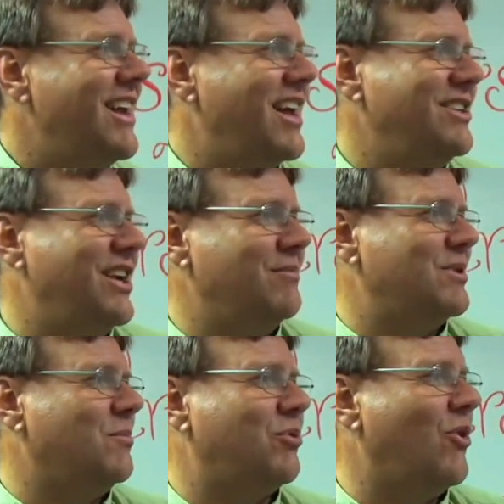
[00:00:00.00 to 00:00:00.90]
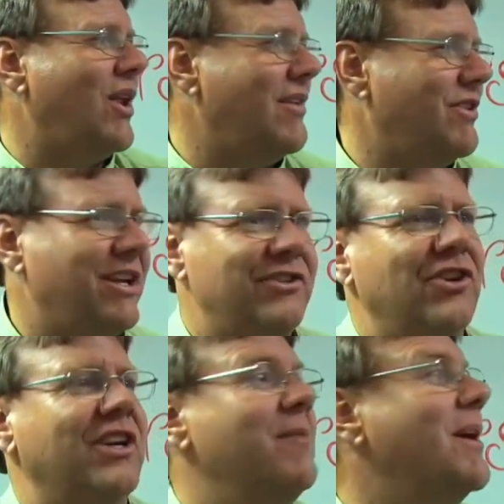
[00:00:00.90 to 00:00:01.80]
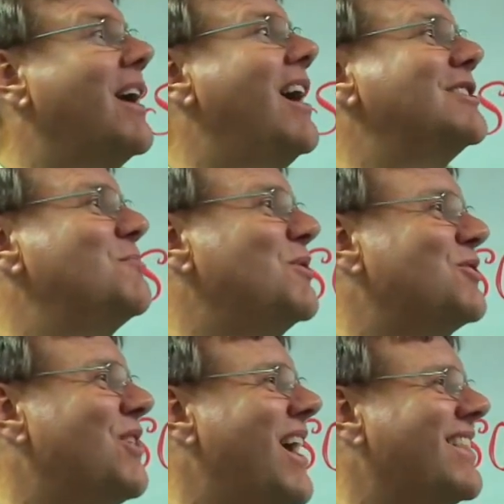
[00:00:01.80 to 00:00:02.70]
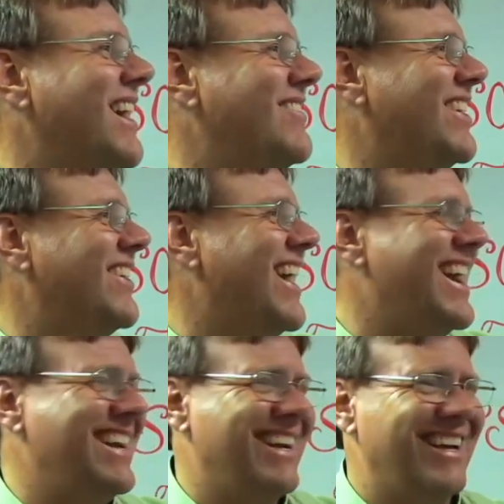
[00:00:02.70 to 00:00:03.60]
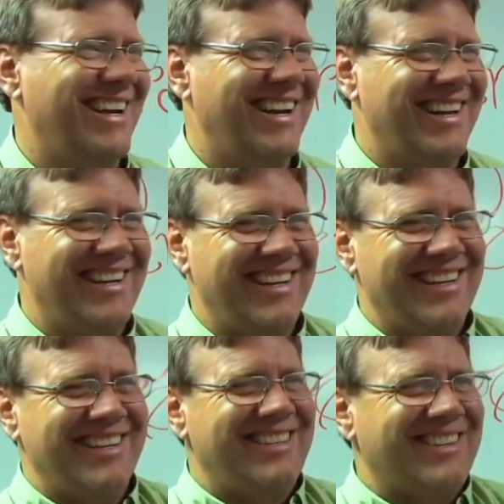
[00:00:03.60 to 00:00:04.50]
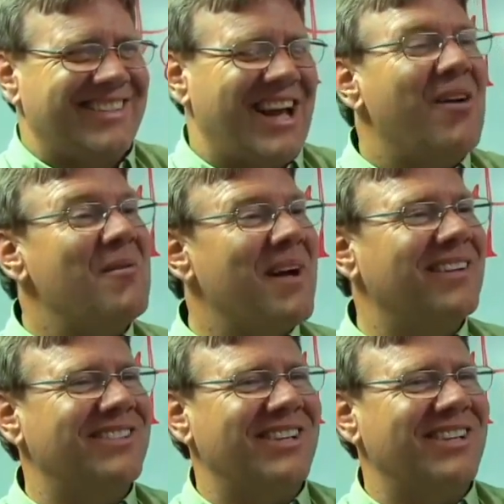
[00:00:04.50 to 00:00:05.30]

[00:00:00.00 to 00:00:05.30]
And you give them some pro-life literature. Give them a gospel tract. That'd be great. Yeah. So tell them about